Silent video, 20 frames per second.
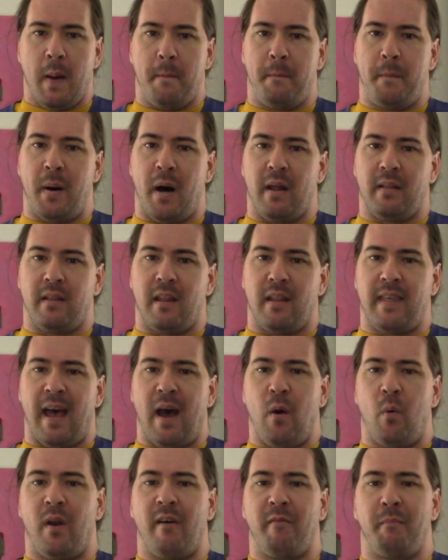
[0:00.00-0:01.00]
but
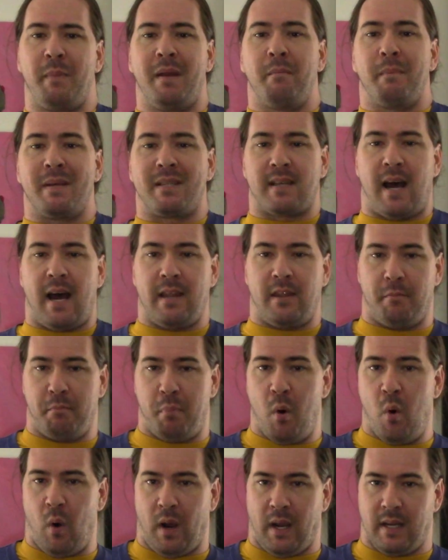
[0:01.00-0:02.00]
that would have been beside the
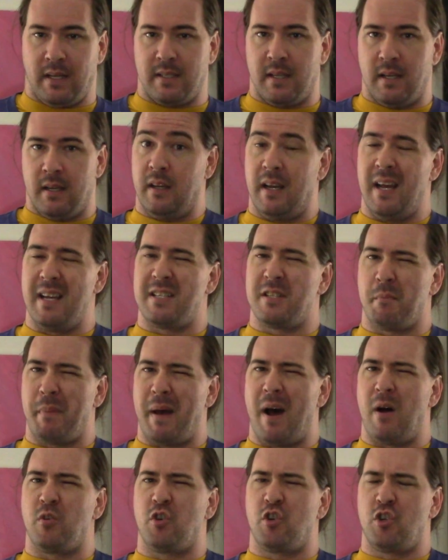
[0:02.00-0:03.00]
point. It's
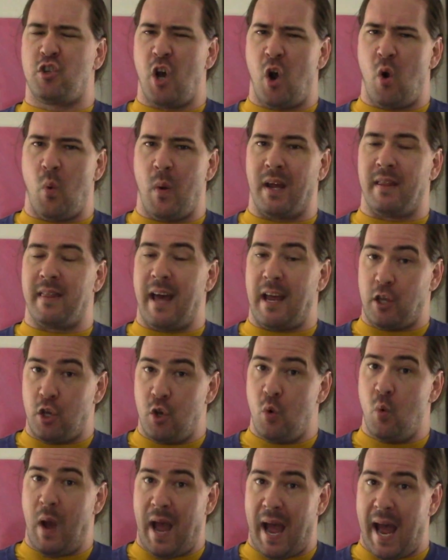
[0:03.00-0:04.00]
about showing that
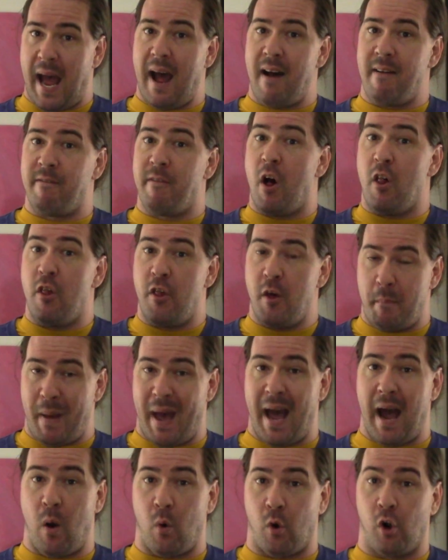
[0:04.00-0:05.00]
you have the
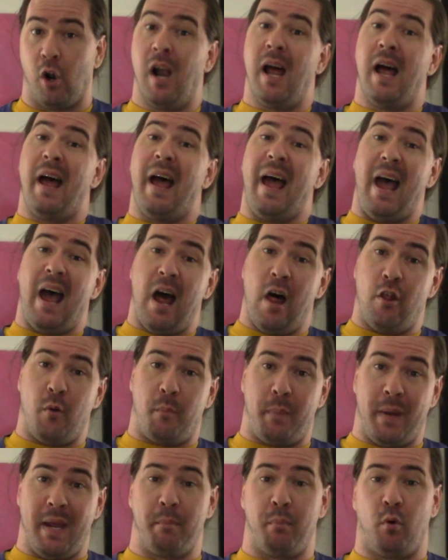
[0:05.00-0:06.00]
power other
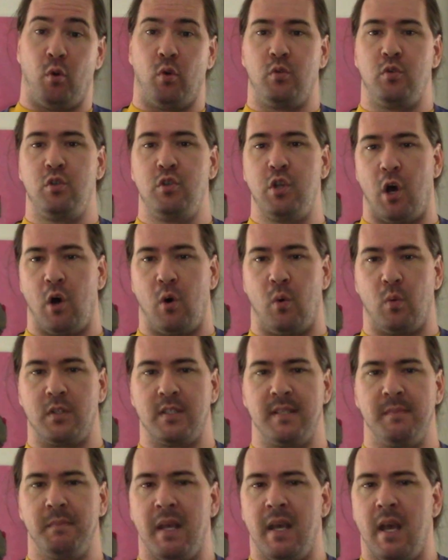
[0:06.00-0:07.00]
people
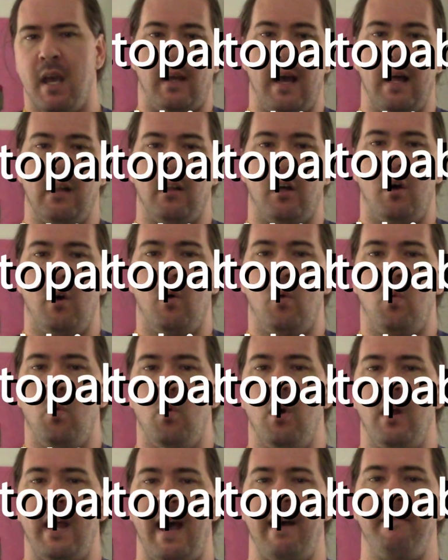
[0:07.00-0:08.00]
don't. Hela
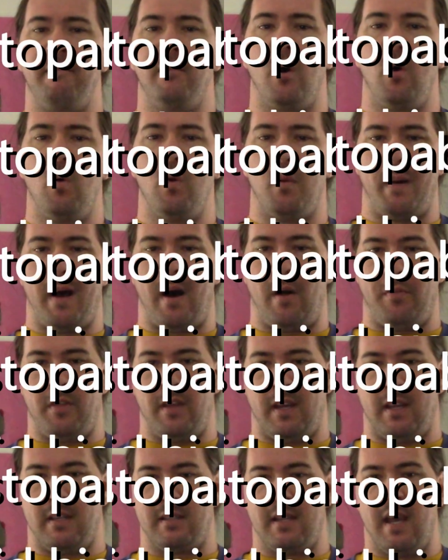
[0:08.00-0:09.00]
would have known about
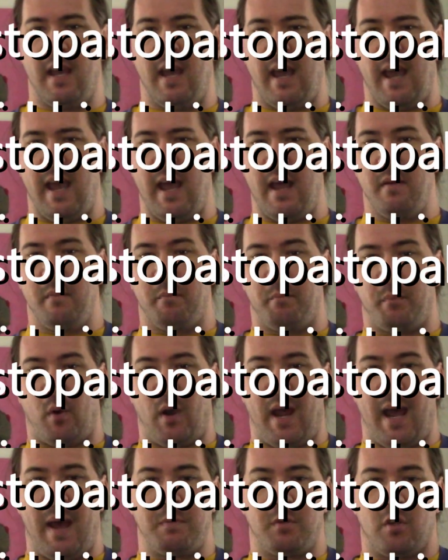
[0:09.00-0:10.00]
this, and
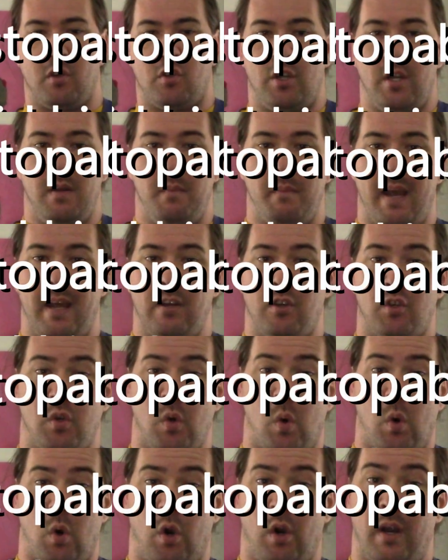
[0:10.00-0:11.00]
perhaps she made
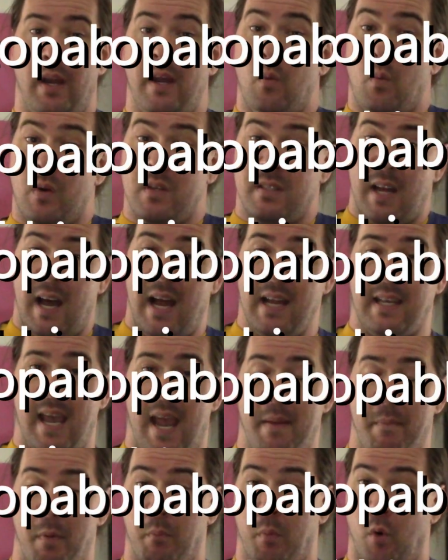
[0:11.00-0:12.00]
sure it was not
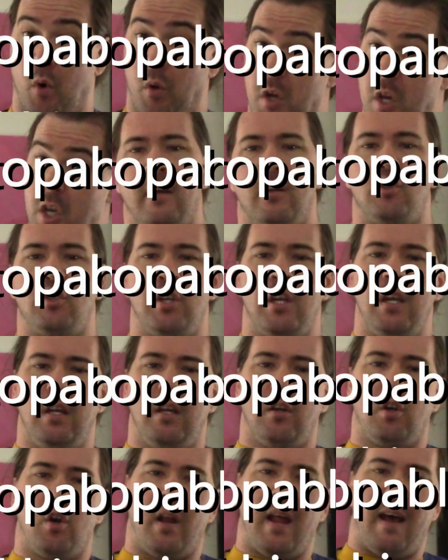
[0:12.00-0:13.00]
capable.
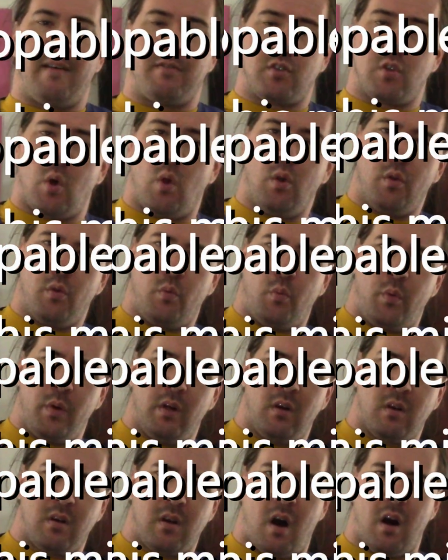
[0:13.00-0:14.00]
She could have stolen the
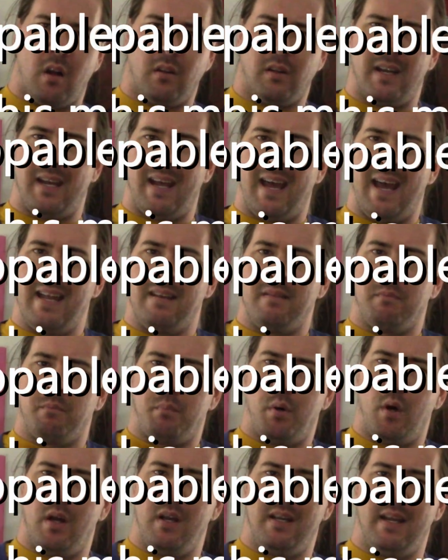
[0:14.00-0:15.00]
real gauntlet and
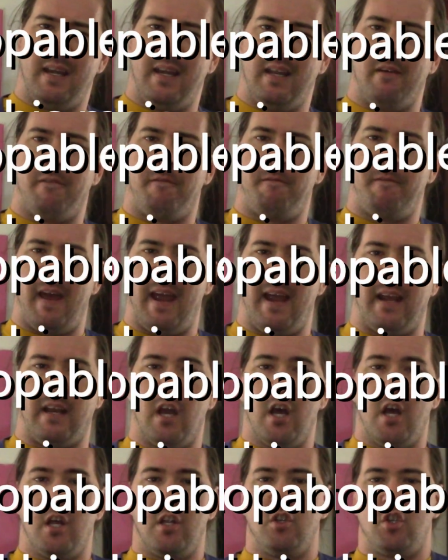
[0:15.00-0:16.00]
put in a
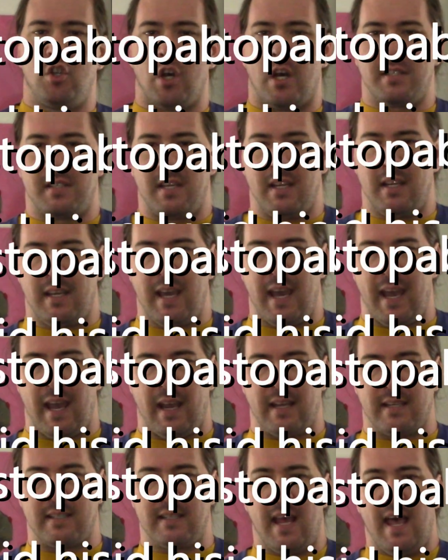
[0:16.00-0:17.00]
fake just in
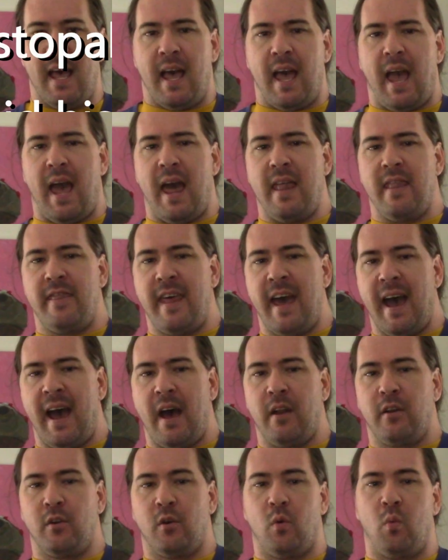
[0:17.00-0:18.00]
case. And
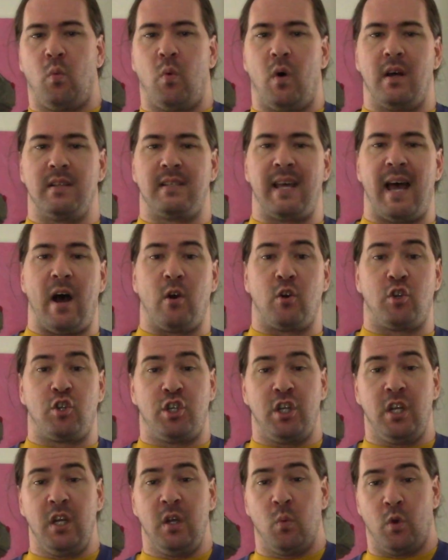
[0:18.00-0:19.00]
that was how
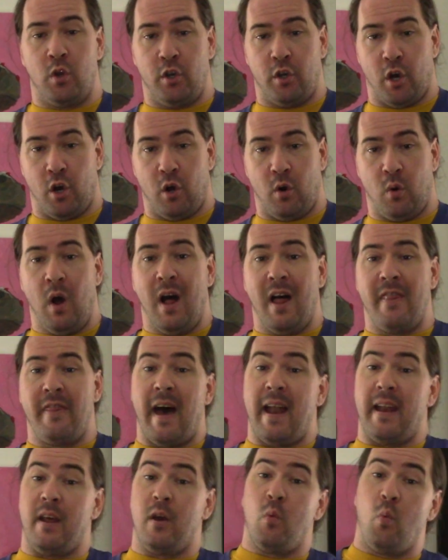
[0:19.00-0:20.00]
she would know
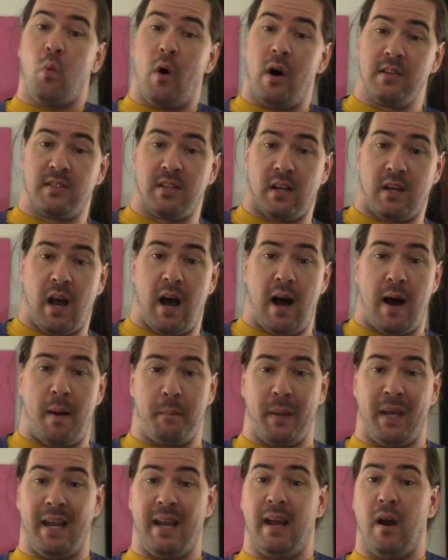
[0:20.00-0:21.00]
that it was a
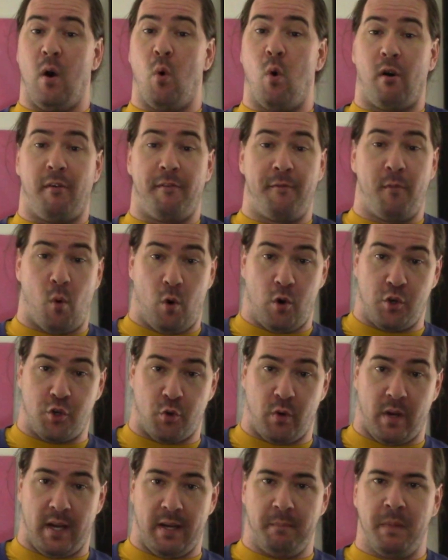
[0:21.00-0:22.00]
copy or a
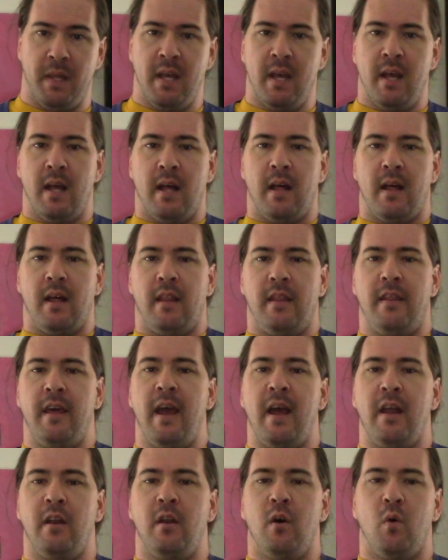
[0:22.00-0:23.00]
forgery.
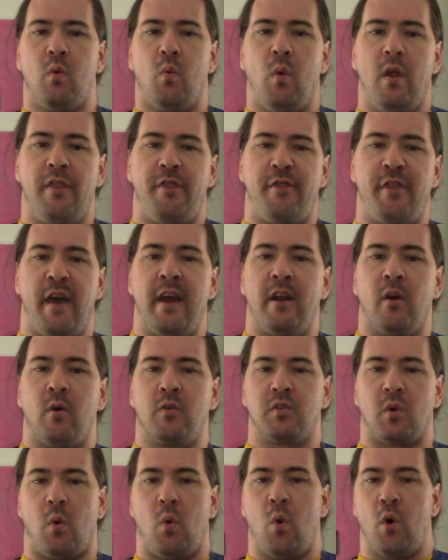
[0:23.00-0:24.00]
Then, when
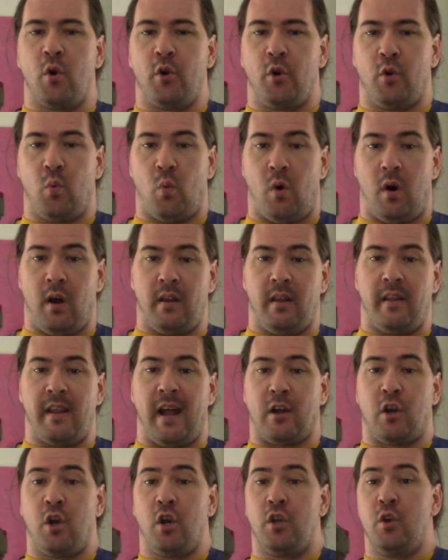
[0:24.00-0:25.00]
Thanos ordered one
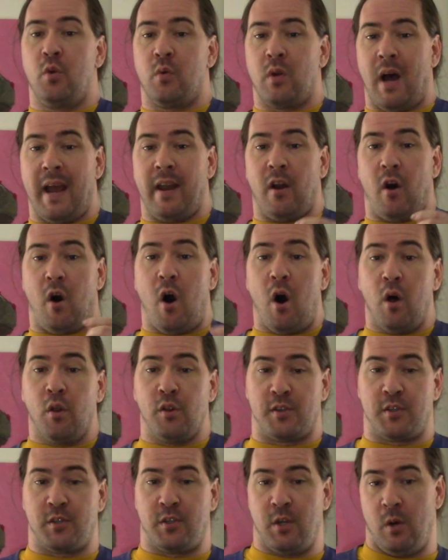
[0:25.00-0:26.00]
that could unite all
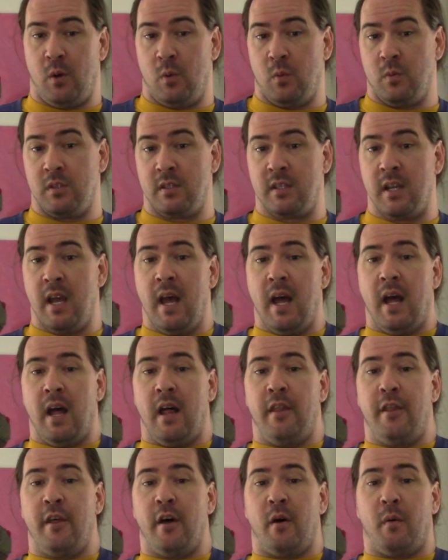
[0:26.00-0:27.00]
the stones,
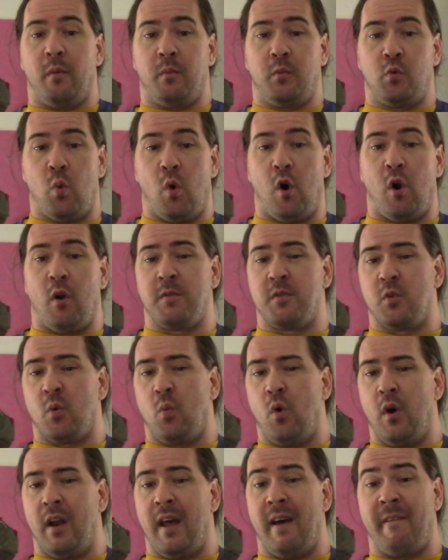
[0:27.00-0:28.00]
the dwarfs
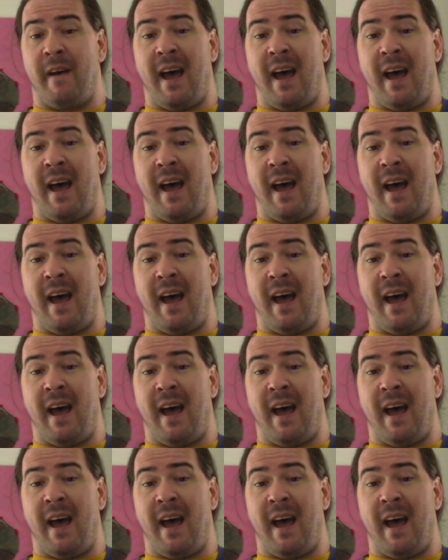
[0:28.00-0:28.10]
would have